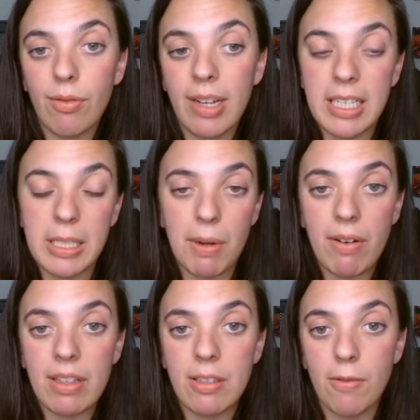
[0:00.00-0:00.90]

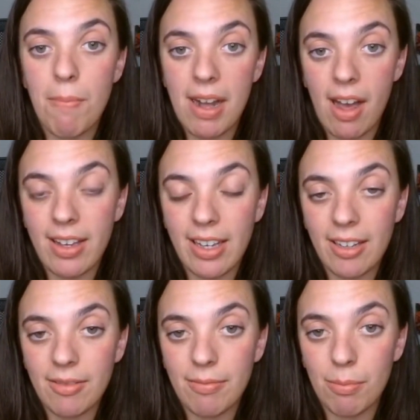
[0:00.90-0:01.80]
experience of menarche,
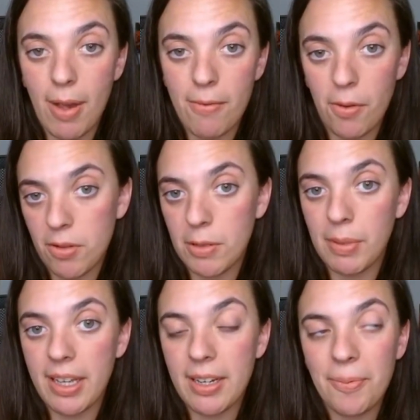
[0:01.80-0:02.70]
my first
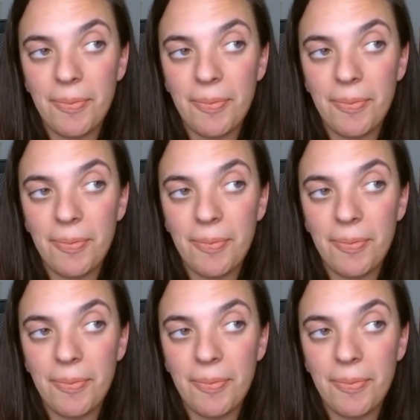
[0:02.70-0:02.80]
bleed.